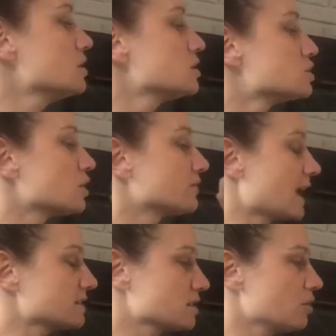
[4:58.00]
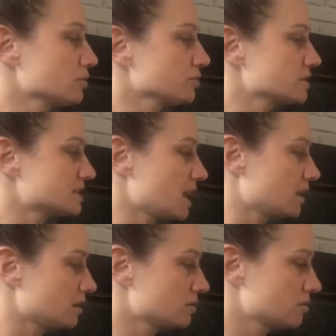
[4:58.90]
So that's going through the
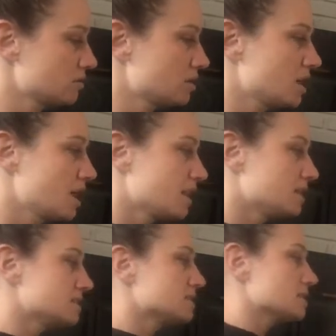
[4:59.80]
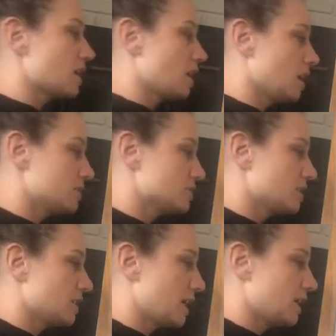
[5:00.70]
center. this is
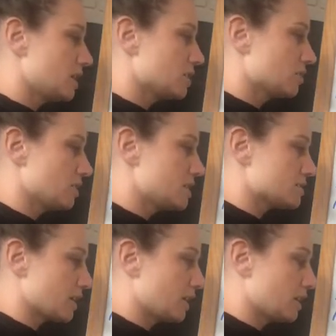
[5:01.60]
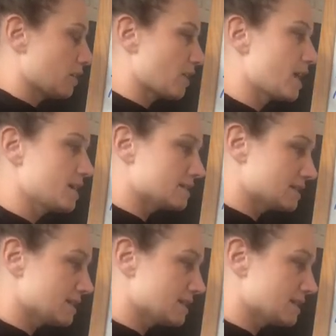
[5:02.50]
180 degrees right here, right? Because it's a